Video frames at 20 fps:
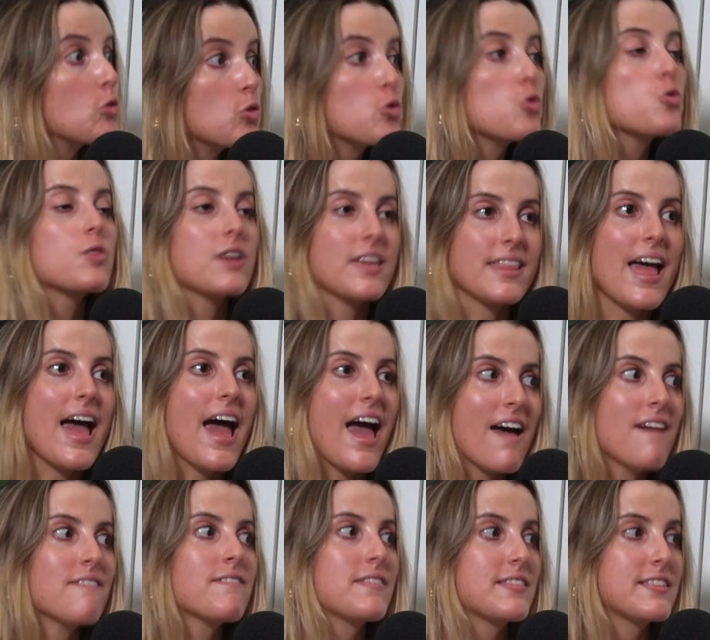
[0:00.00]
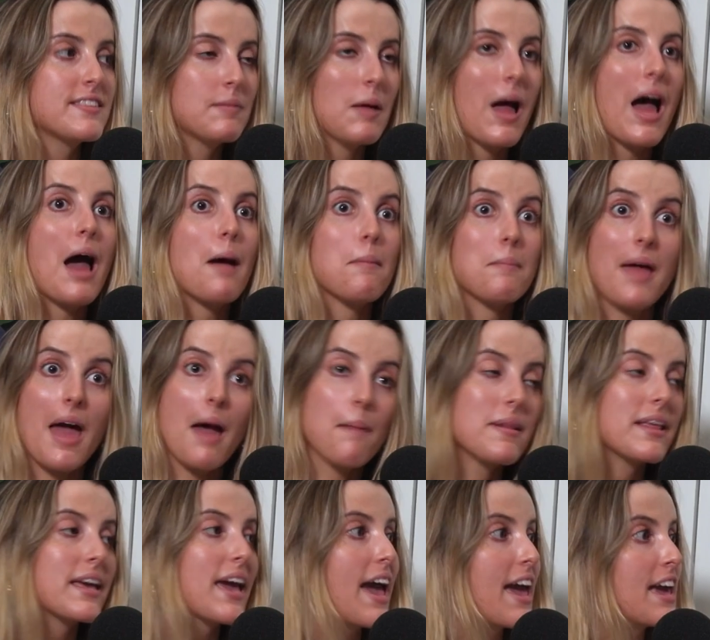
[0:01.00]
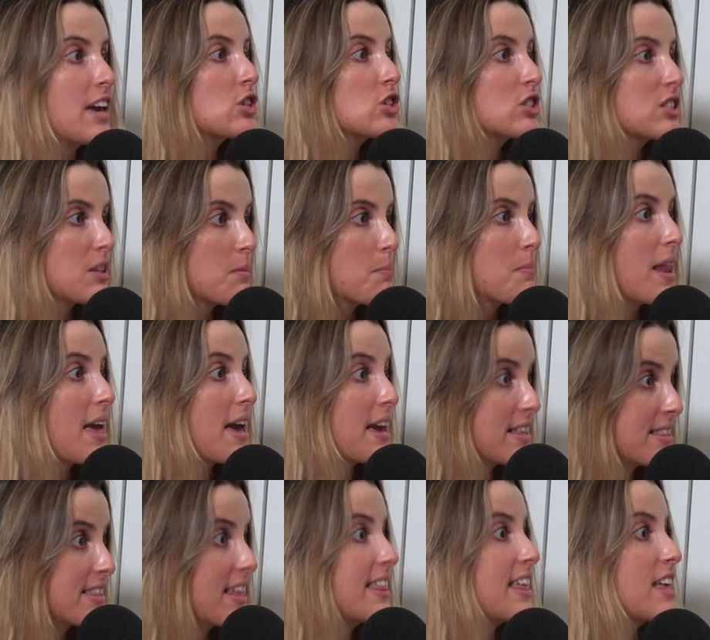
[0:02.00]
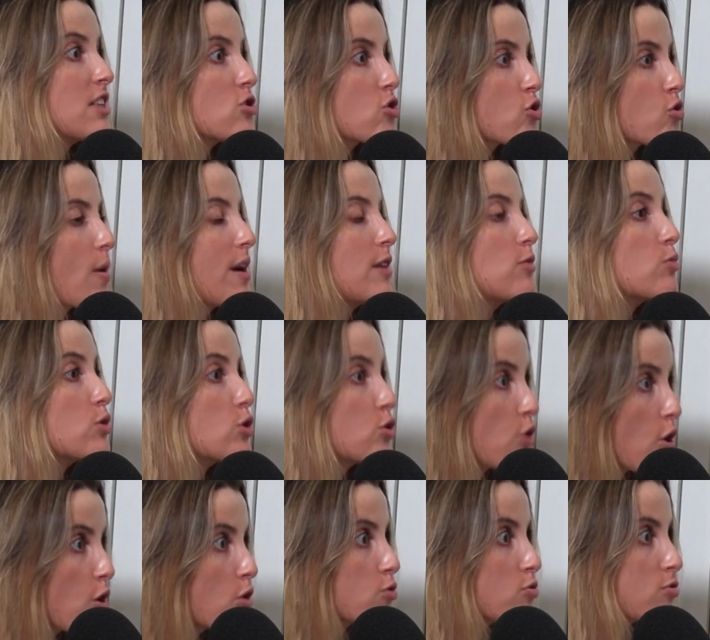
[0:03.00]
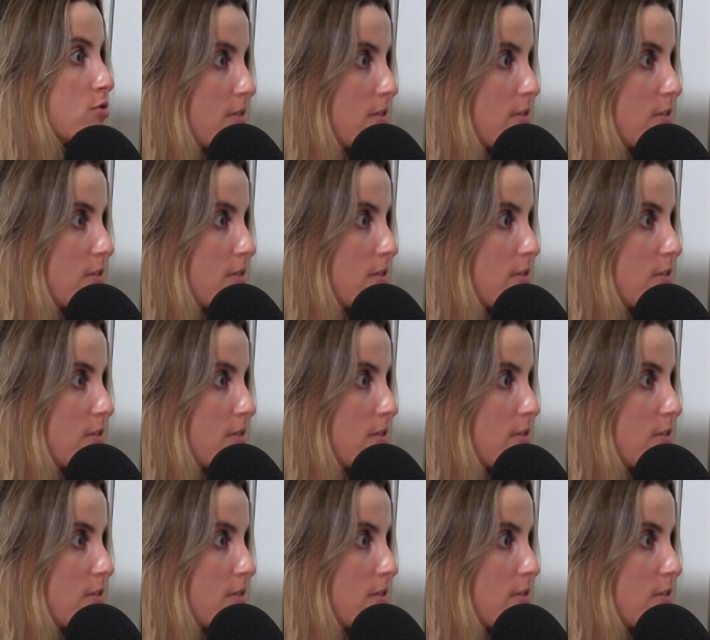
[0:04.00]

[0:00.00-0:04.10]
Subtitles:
You can have applications in place that integrate with those